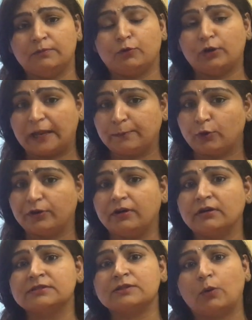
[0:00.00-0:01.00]
like
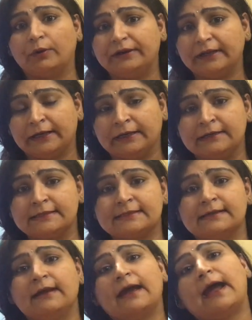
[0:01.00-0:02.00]
products,
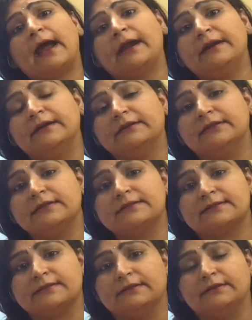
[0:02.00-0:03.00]
contents and
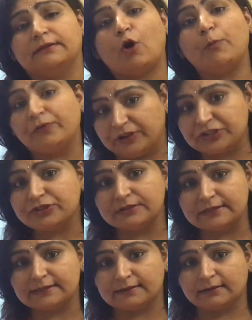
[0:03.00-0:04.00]

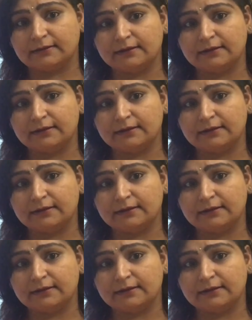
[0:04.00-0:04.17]
operations.